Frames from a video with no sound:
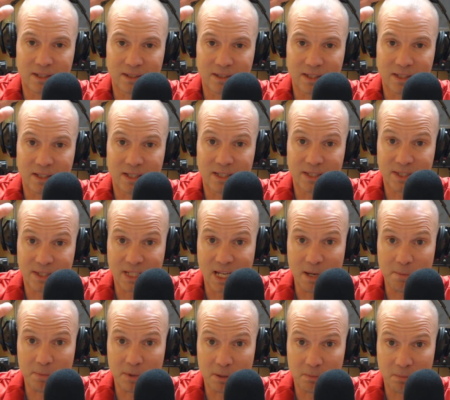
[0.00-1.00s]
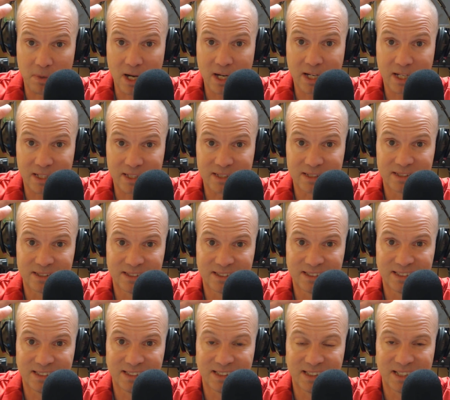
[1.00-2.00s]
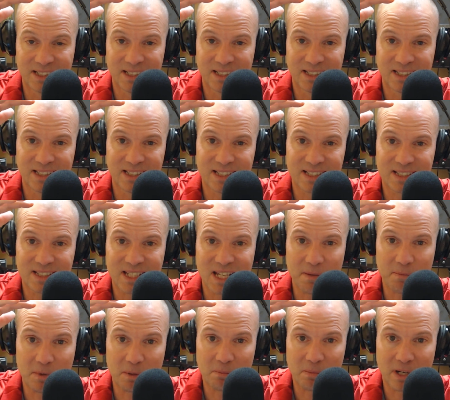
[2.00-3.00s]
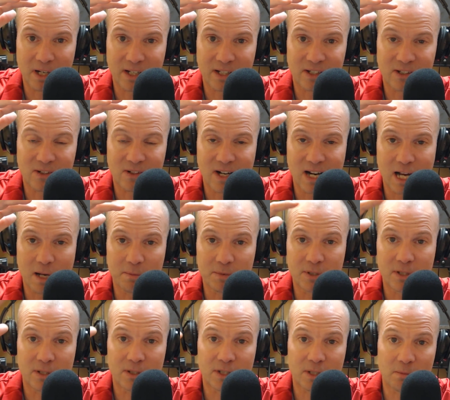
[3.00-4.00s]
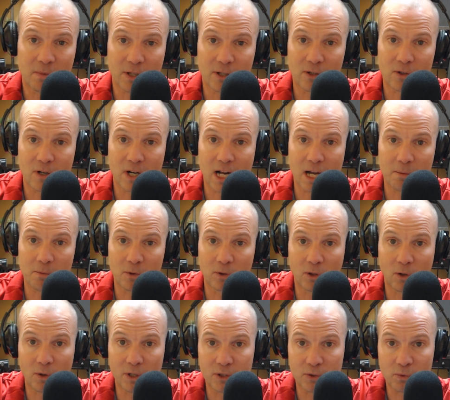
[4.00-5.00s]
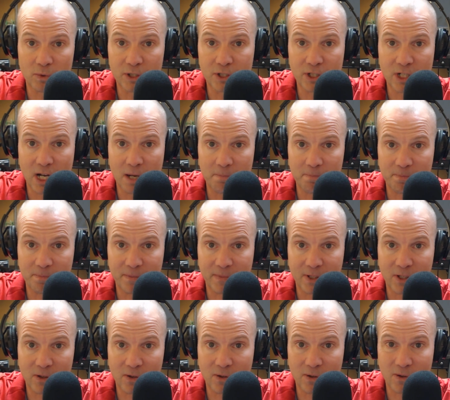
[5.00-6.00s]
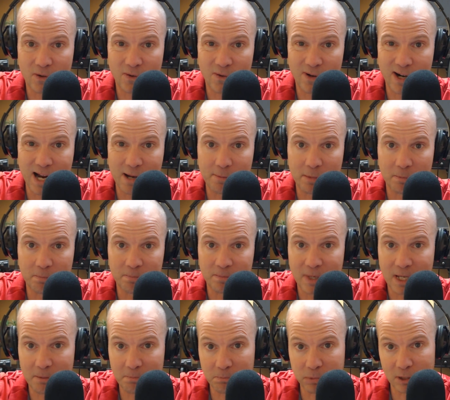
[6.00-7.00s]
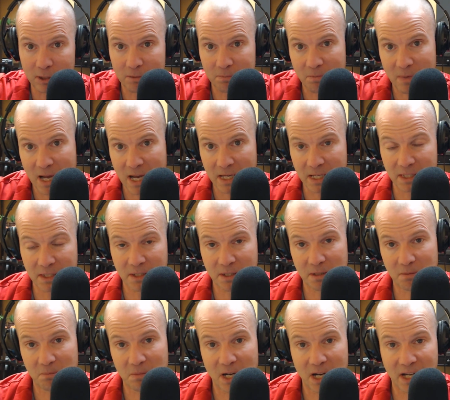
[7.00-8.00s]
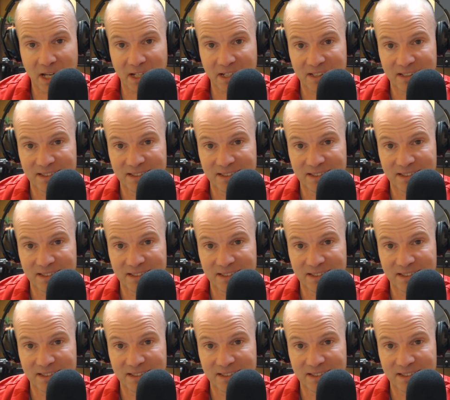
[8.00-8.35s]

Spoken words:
escape the bucket of crabs, some other crab will always reach up, grab him, and pull him back into the bucket.